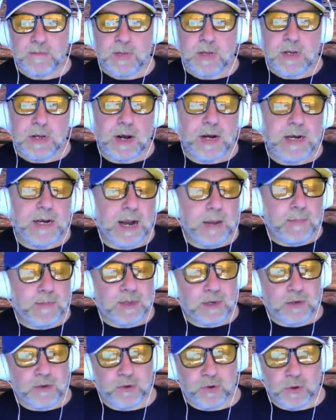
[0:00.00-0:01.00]
And in
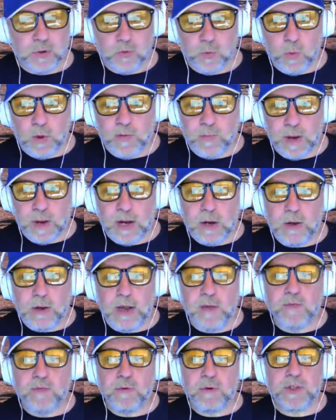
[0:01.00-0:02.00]
absolute truth, we've been
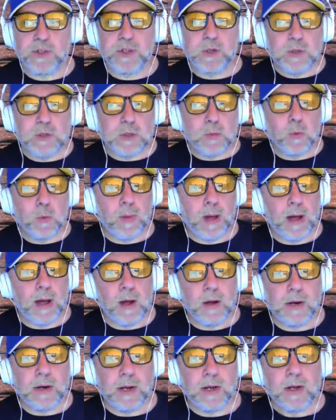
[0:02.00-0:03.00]
looking for a suitable
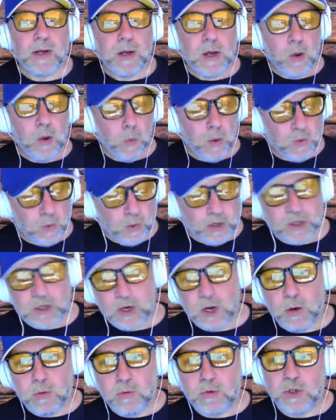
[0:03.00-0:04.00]
partner with which
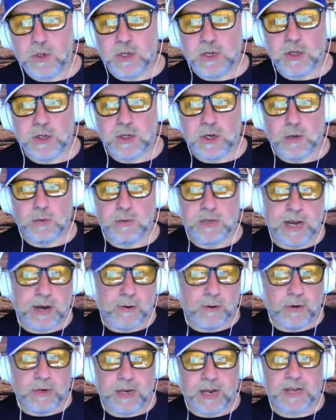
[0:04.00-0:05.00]
to launch these shows
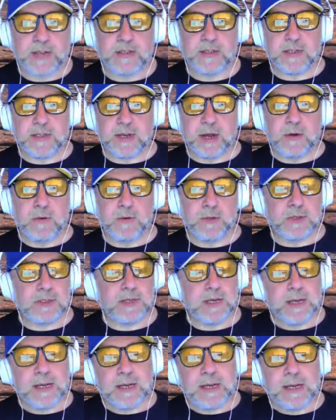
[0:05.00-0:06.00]
here on Diggers and
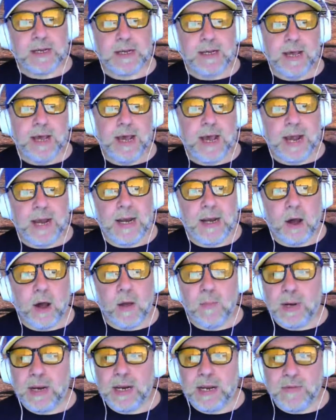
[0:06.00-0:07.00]
Dozers. And
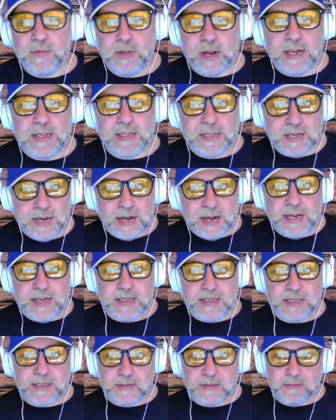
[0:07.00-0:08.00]
I believe that in
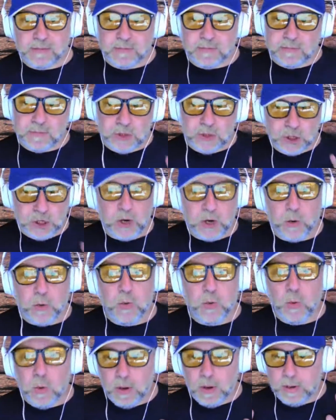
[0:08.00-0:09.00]
today's
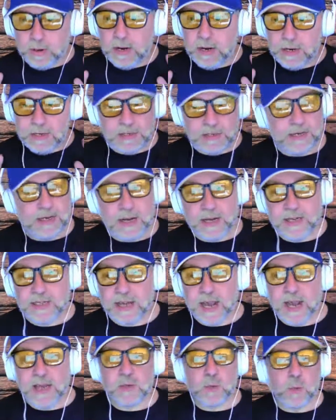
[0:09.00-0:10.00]
show and in today's
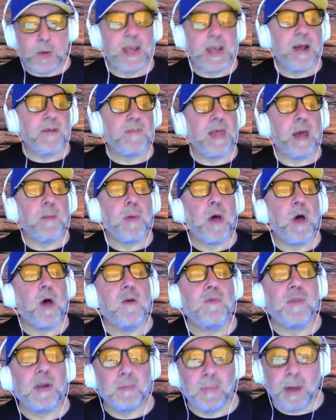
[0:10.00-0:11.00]
guest, we have that
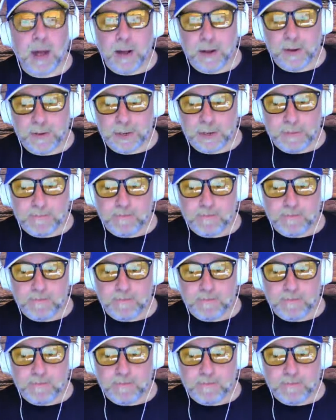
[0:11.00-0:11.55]
perfect partner.